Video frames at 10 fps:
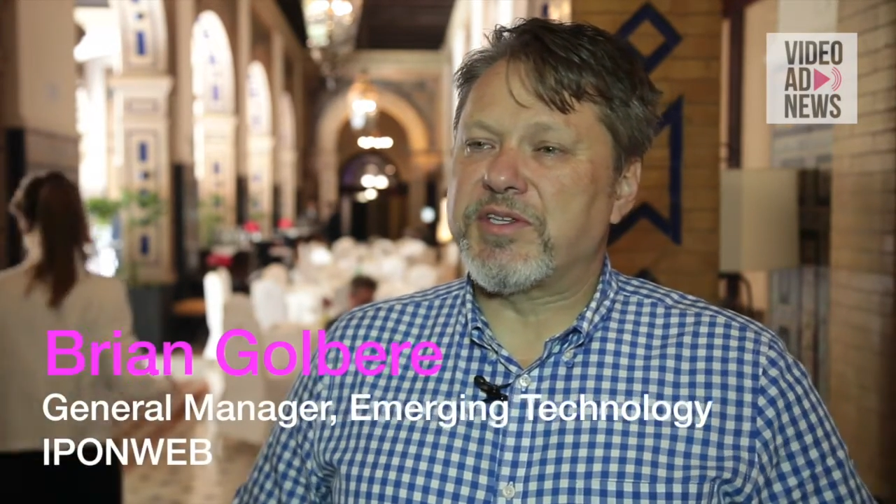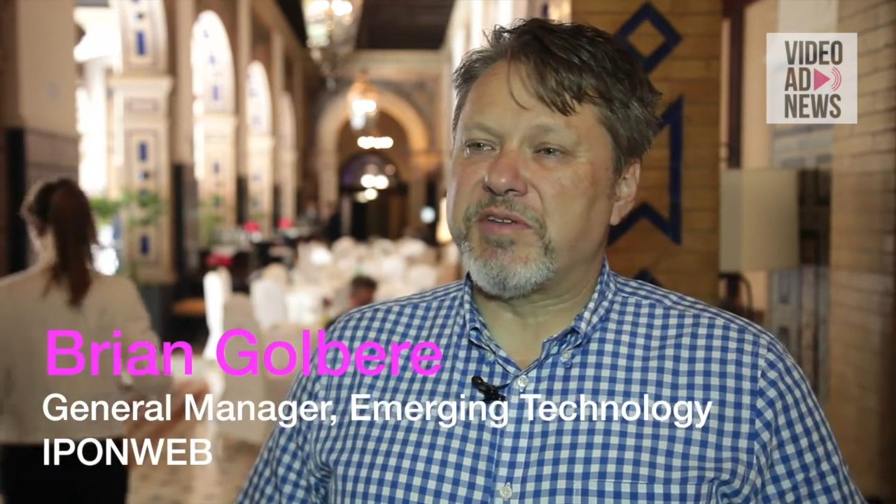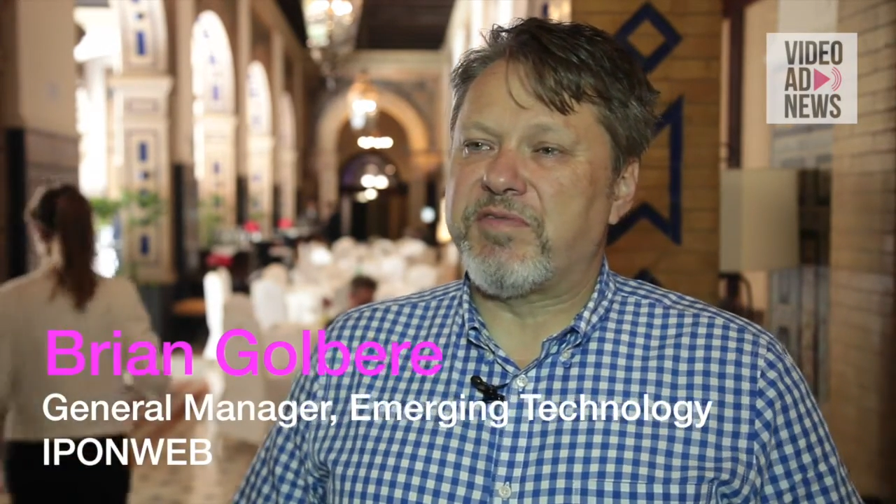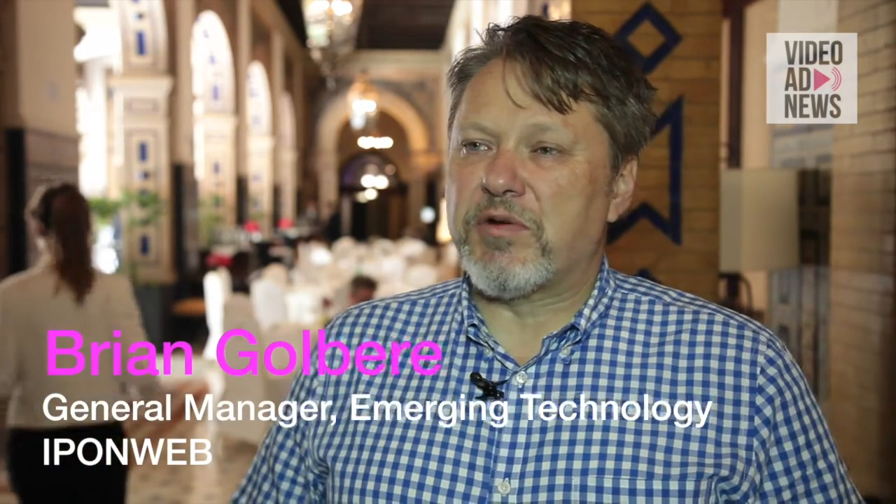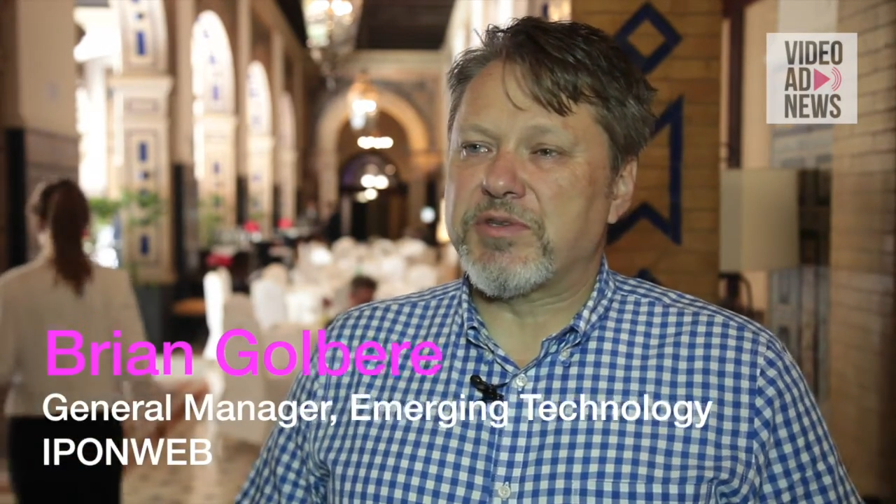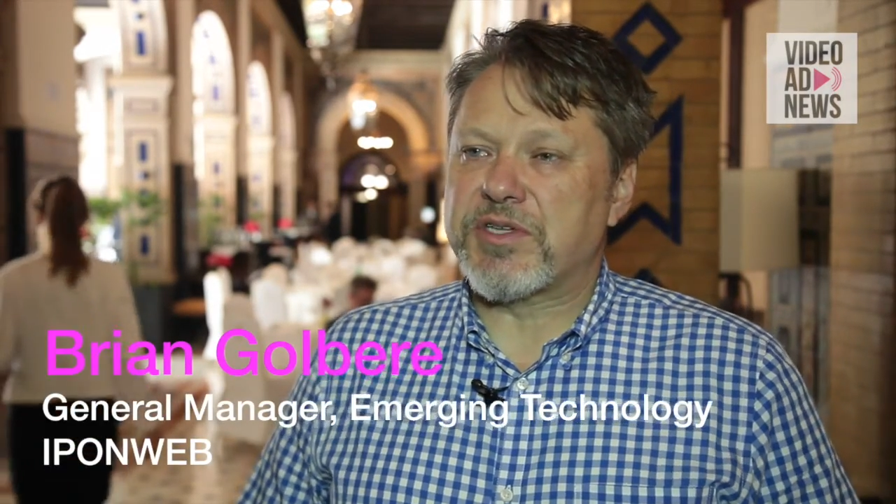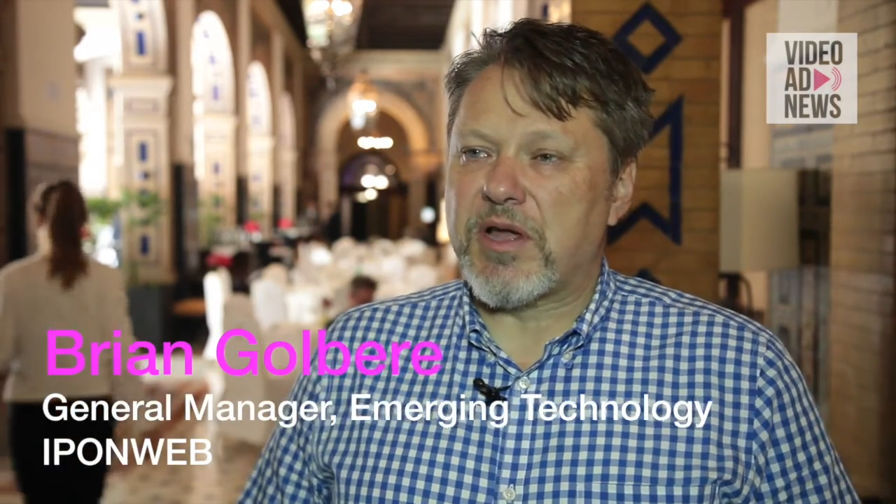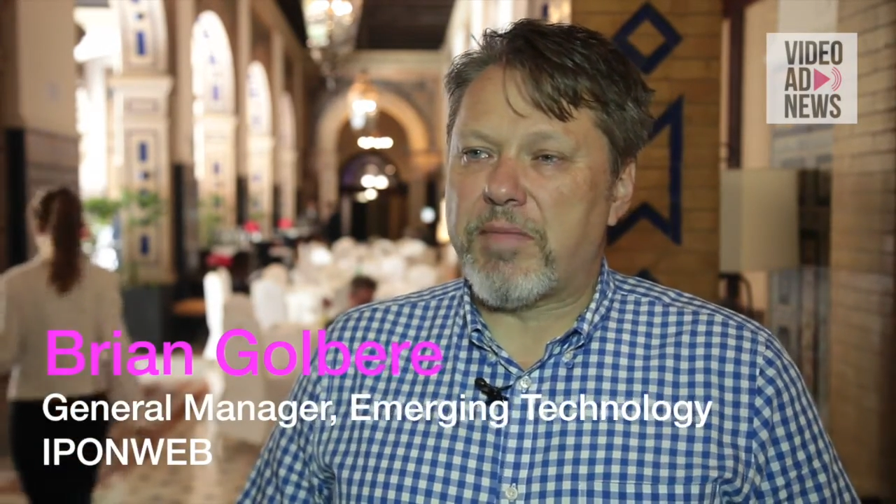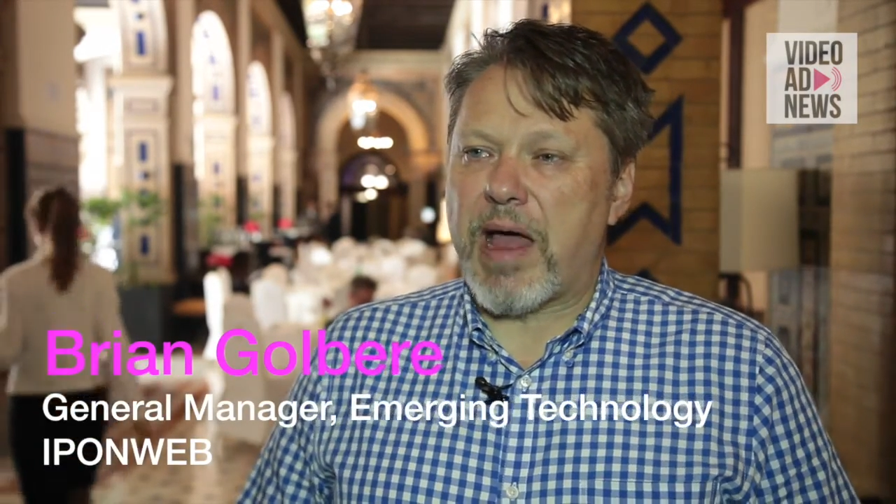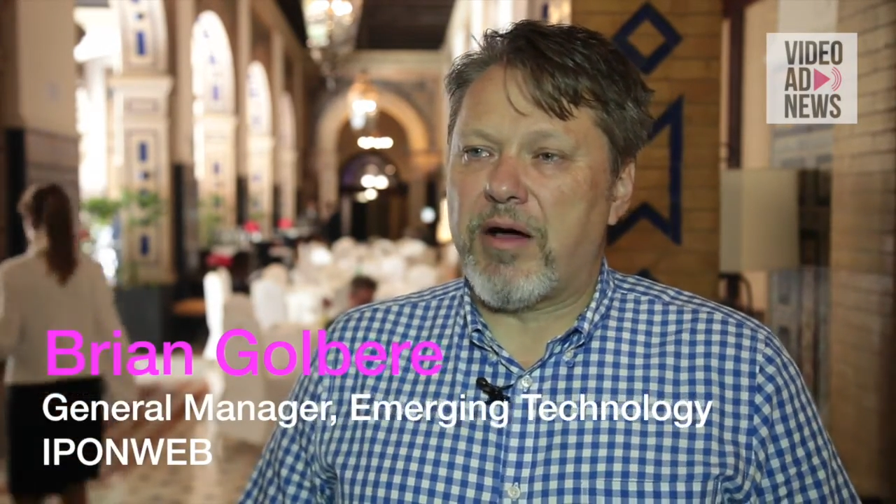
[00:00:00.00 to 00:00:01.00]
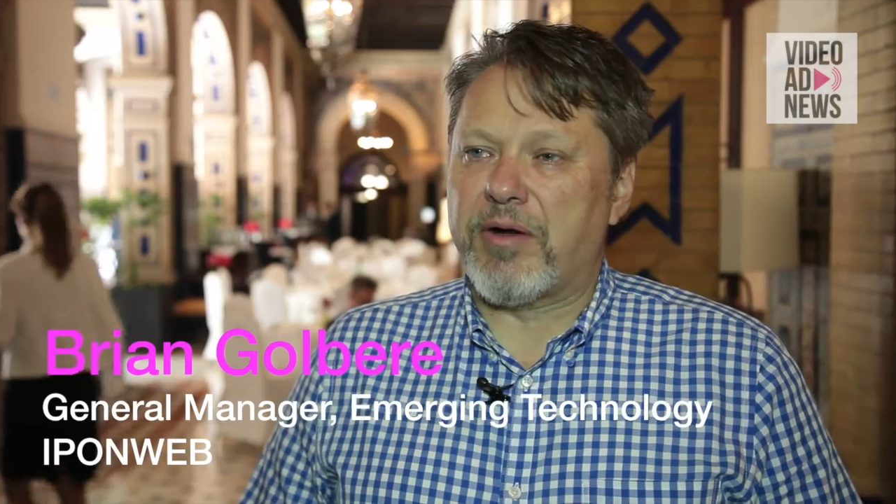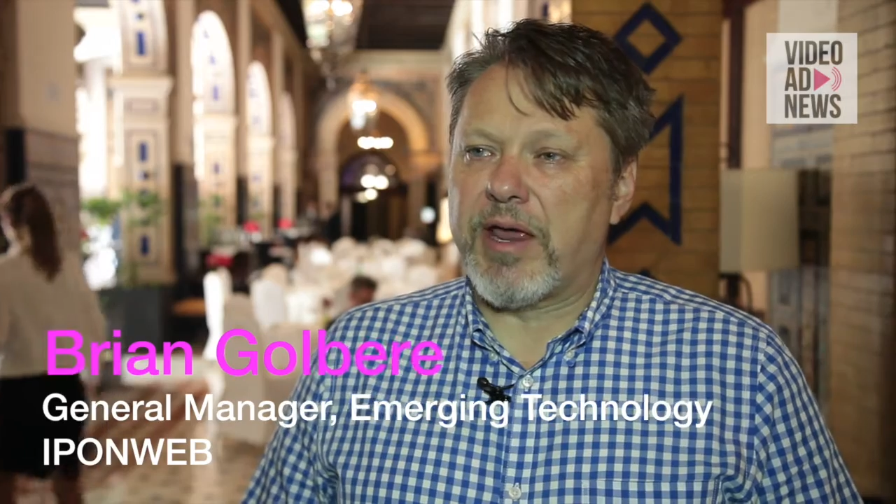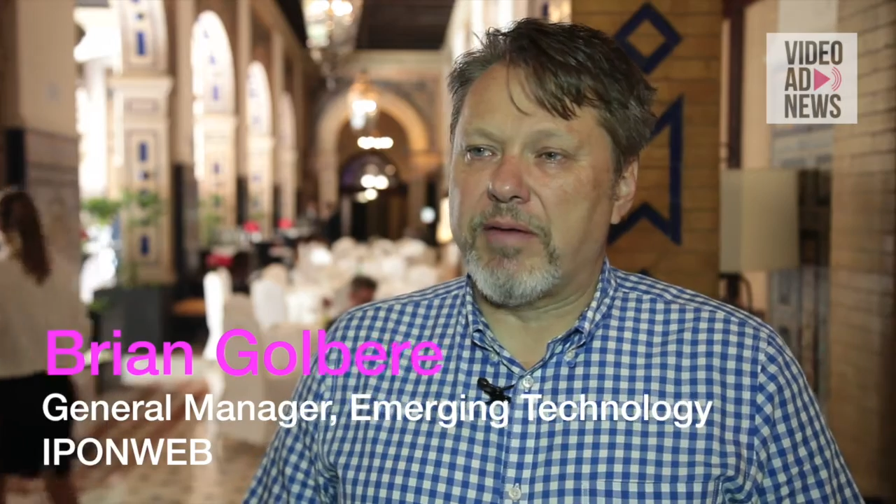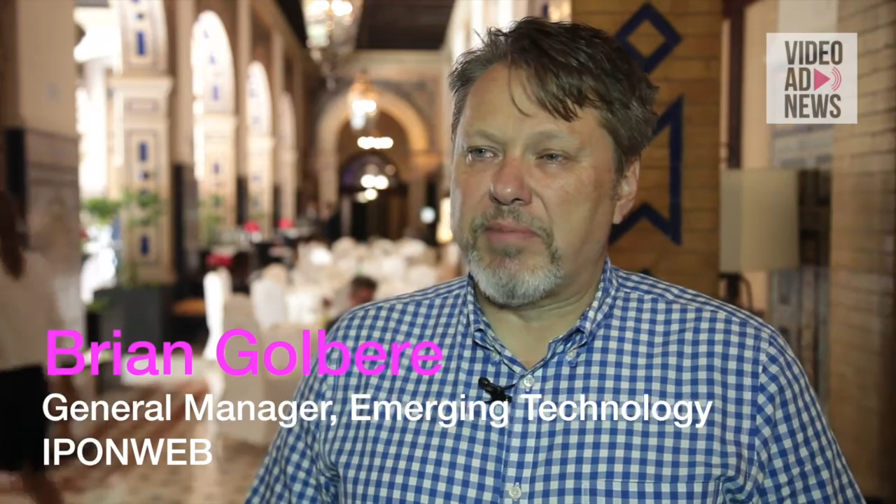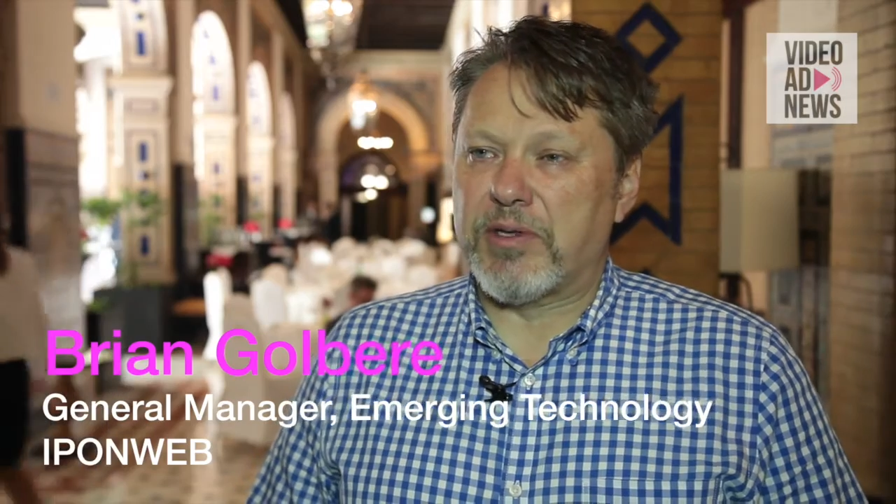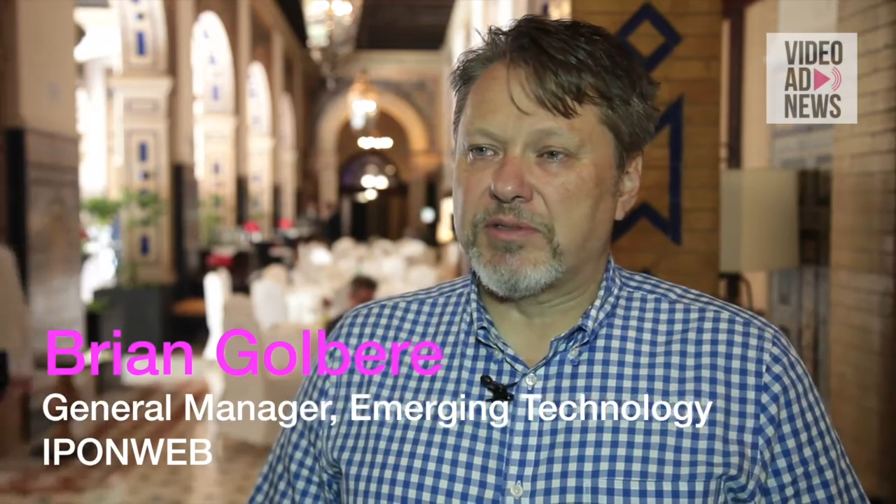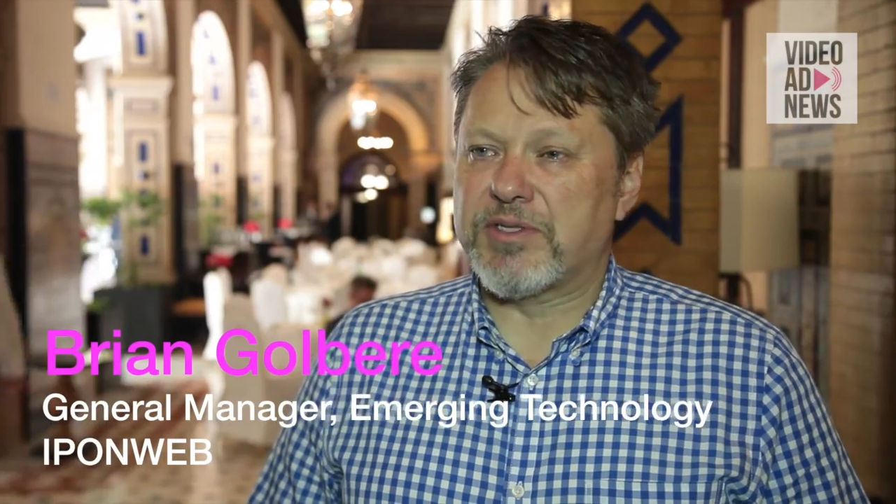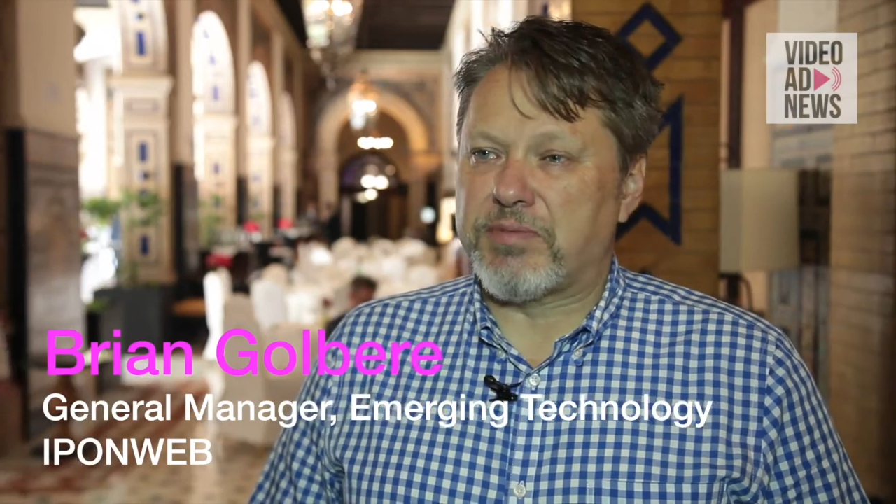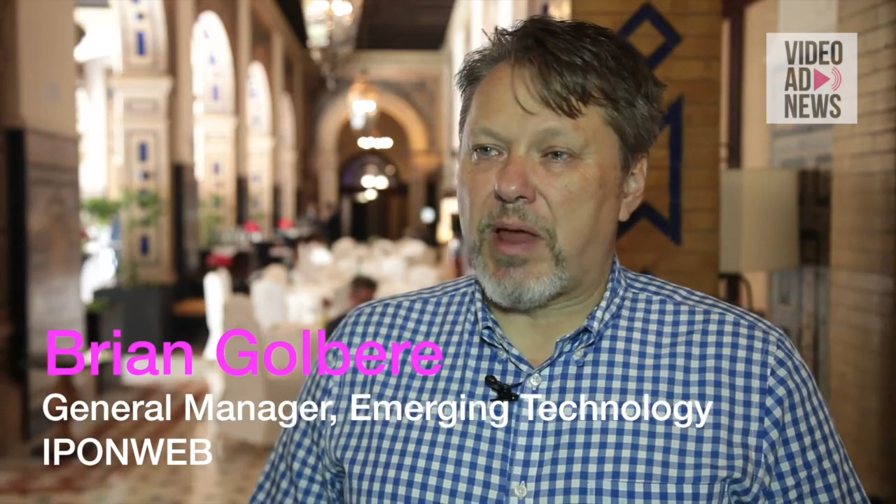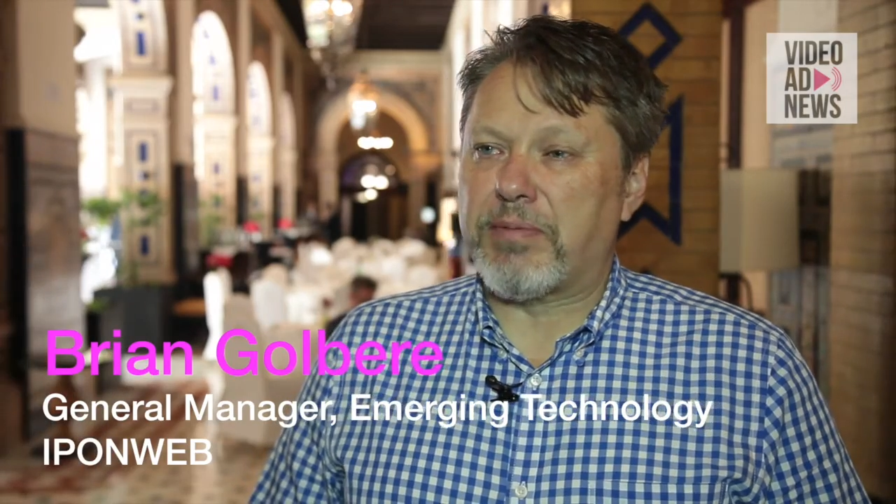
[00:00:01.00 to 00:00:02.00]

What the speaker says: see folks come out and build supply